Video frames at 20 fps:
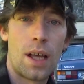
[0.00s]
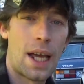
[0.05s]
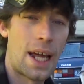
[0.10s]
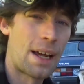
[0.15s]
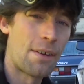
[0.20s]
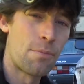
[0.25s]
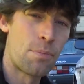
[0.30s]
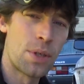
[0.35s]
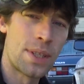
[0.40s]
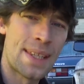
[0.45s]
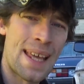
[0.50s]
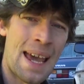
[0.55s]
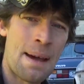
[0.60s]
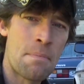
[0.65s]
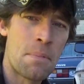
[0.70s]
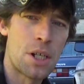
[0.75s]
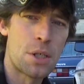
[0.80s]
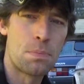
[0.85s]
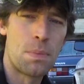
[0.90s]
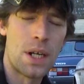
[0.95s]
I haven't put
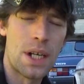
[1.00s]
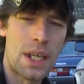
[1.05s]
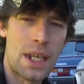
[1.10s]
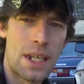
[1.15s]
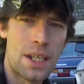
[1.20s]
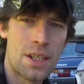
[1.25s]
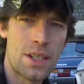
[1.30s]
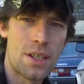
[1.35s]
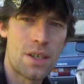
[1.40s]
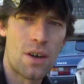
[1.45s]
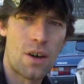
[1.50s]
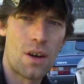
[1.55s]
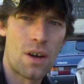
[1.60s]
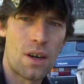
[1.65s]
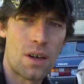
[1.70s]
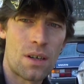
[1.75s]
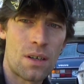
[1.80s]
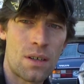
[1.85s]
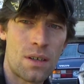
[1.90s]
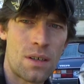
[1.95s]
that much money into the
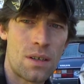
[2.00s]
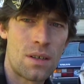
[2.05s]
car